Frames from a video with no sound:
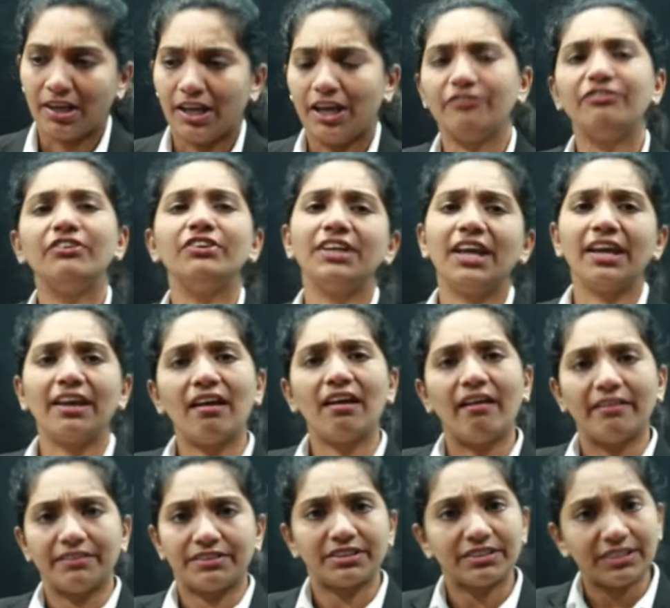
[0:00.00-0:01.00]
If you take
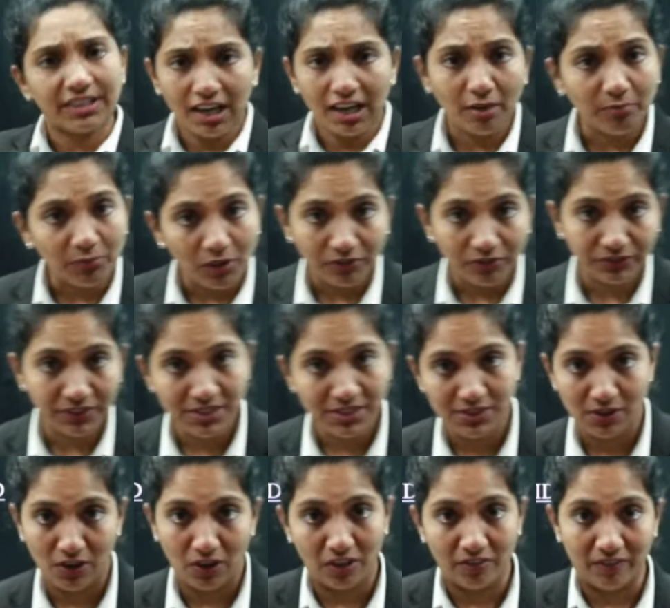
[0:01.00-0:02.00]
100 gram of the
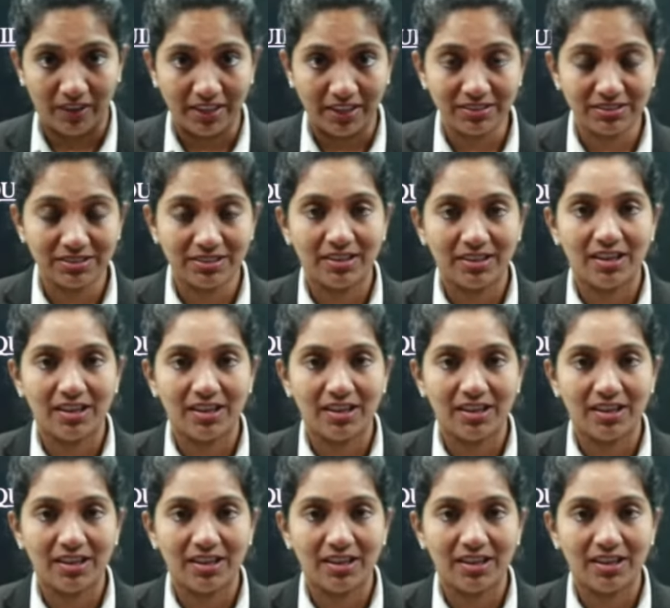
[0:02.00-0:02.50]
solvent